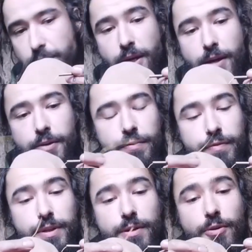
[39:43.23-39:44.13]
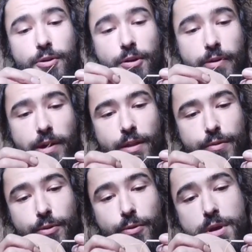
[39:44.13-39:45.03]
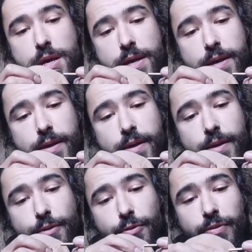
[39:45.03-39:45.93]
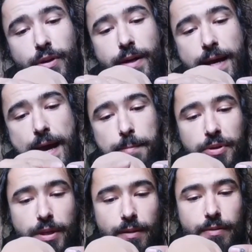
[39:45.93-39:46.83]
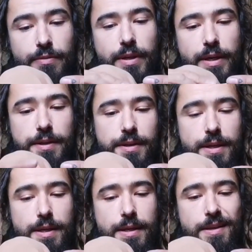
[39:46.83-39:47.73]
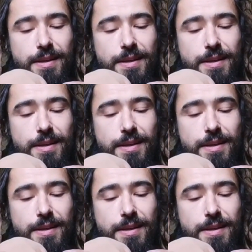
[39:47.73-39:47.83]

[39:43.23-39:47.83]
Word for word: through, those are happenings. And um,